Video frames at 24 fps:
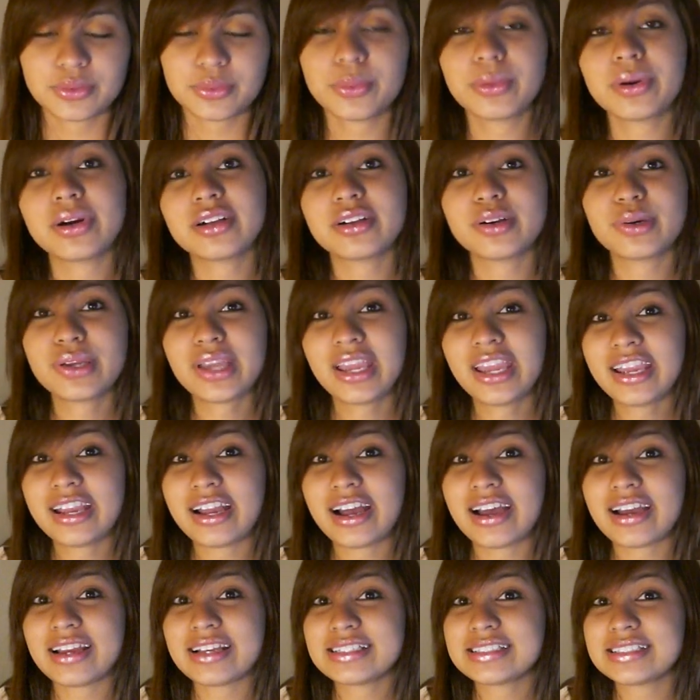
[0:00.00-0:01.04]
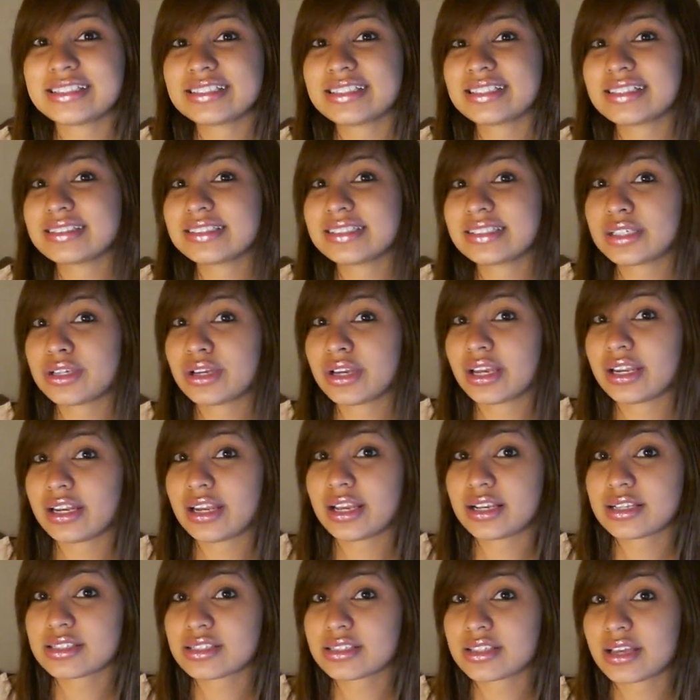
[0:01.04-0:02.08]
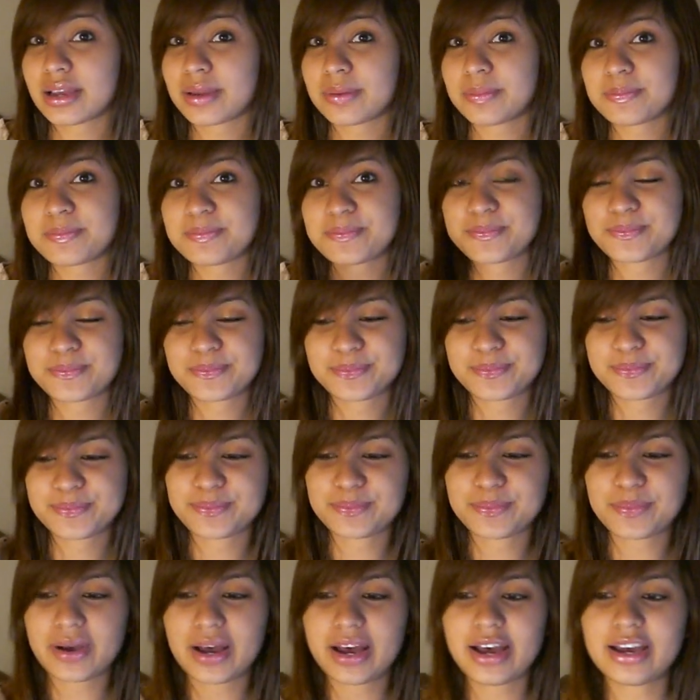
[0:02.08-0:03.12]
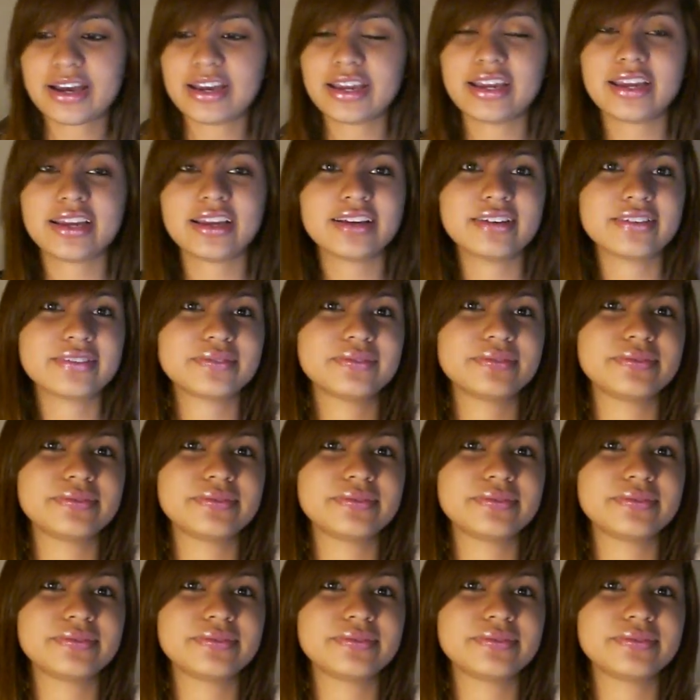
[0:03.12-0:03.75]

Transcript: Well, okay guys, I'll see you again next time. Bye.